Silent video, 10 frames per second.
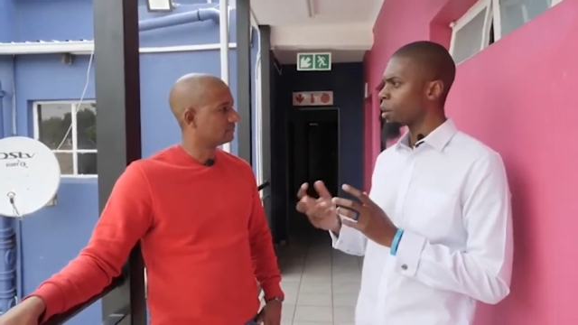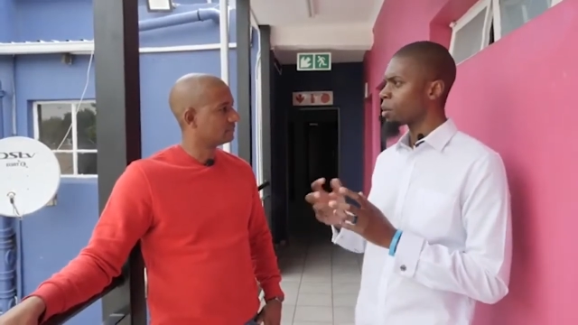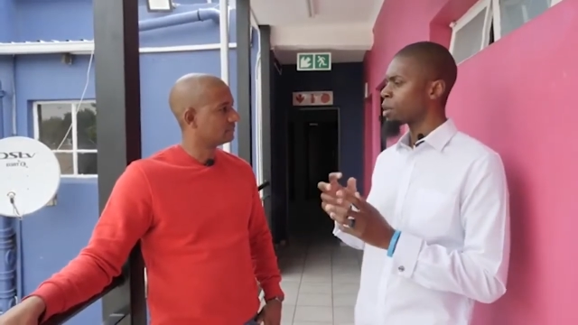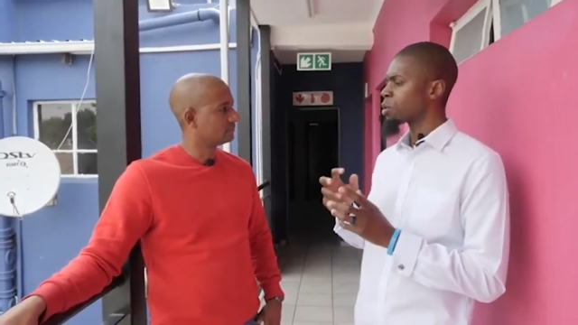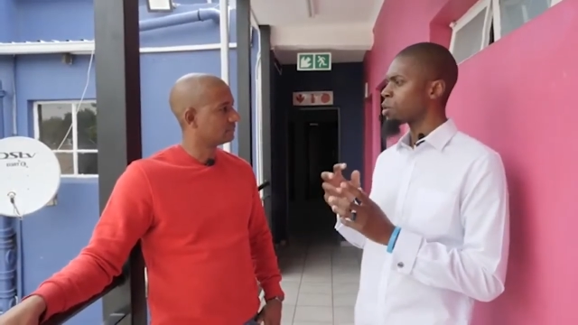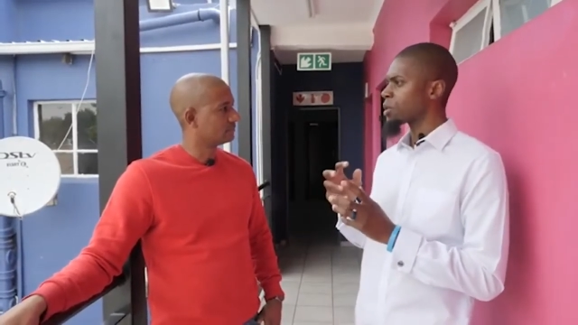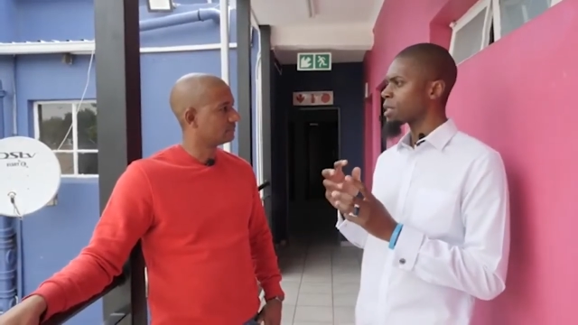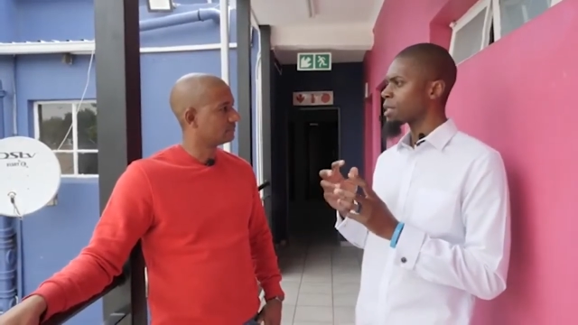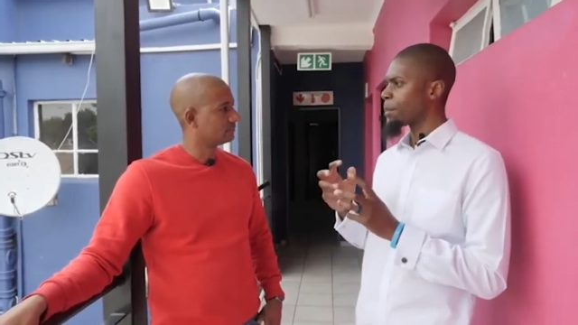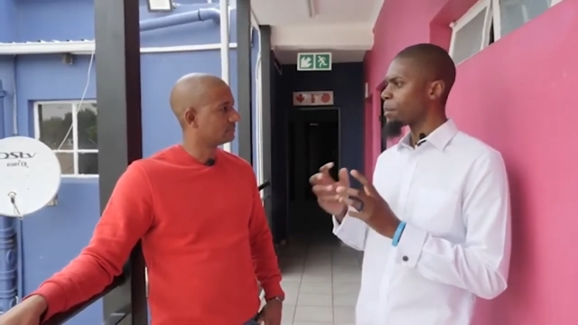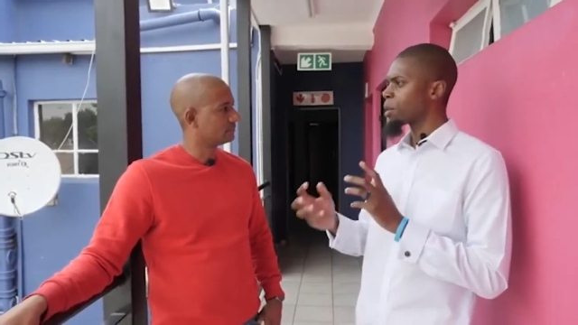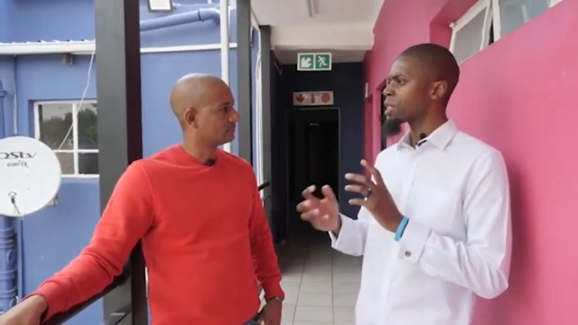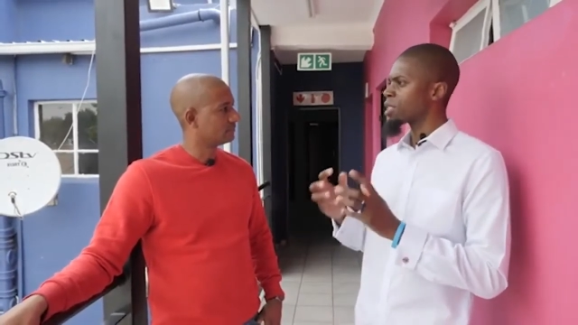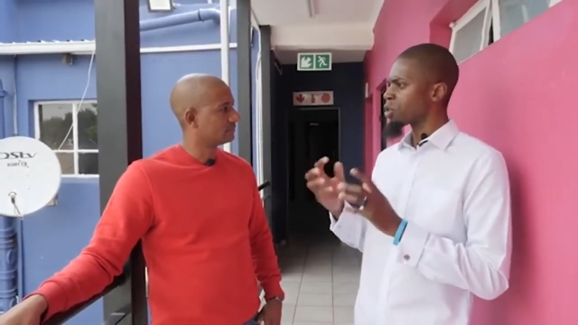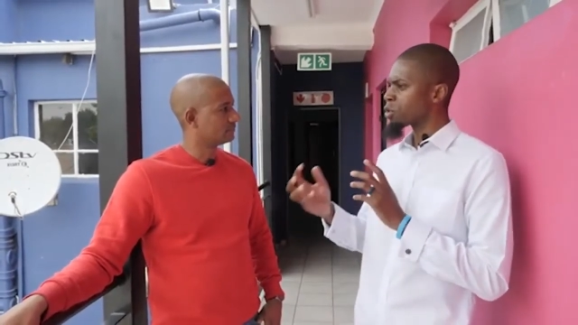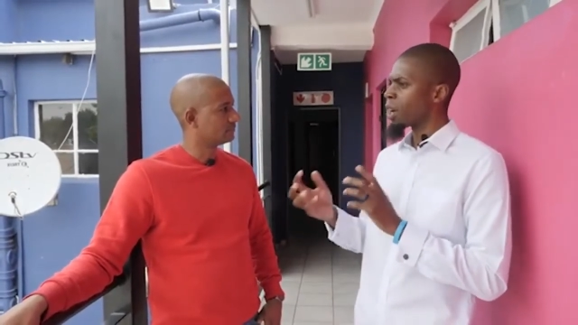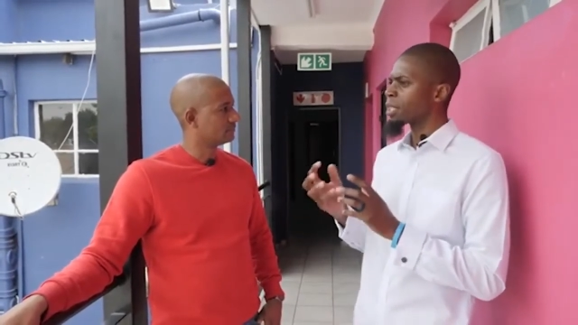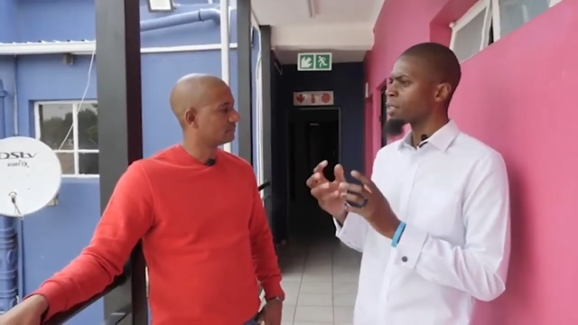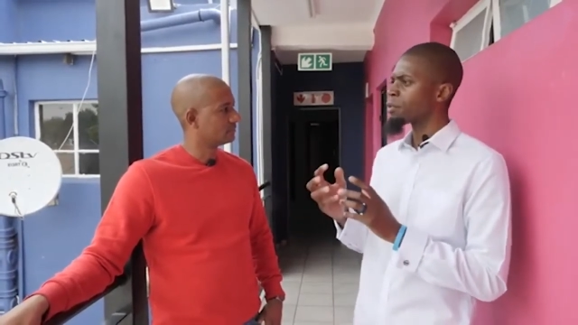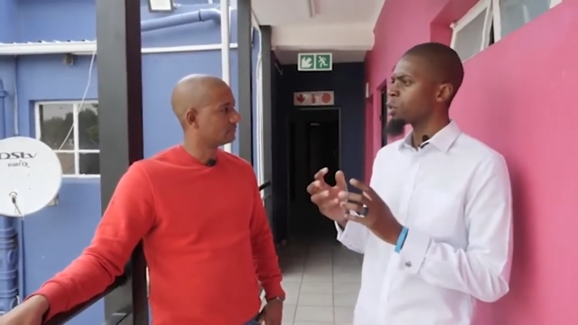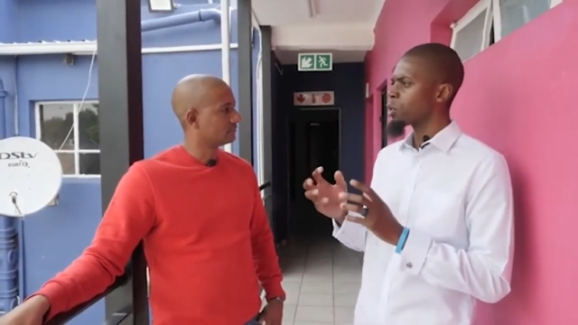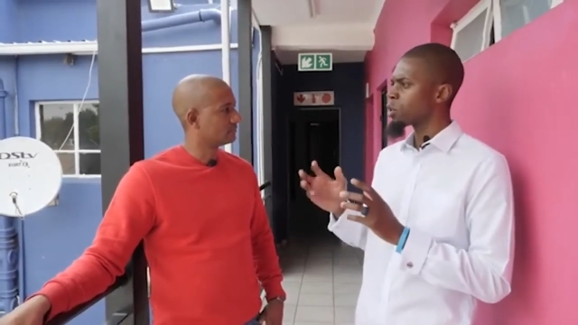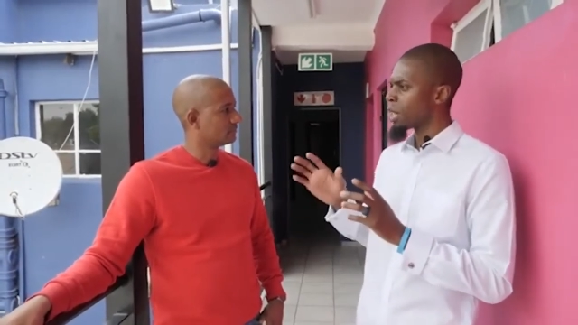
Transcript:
Speaker 1: What was your supporting structure for you